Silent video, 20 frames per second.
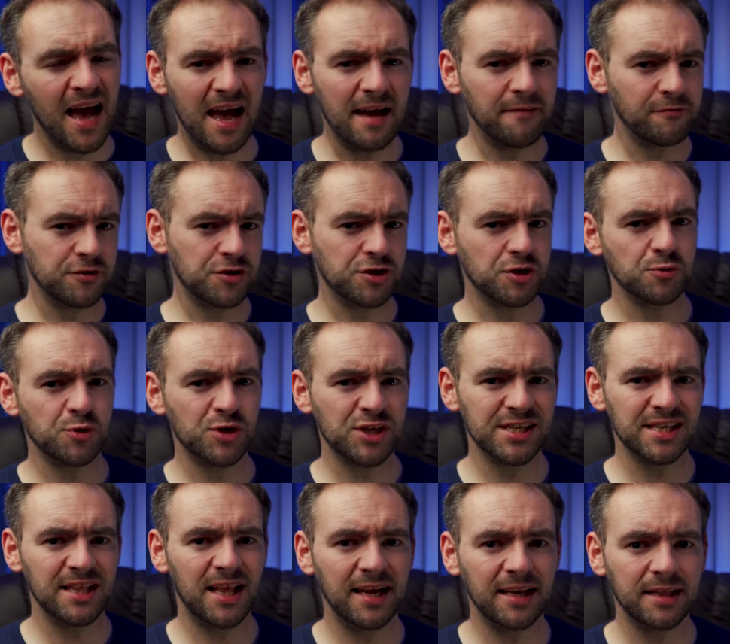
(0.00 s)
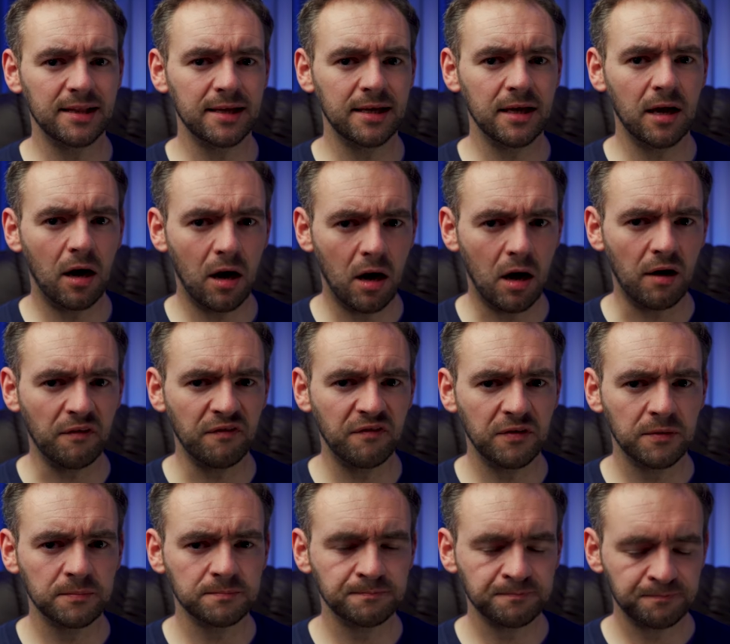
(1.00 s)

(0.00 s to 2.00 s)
ever so slightly off.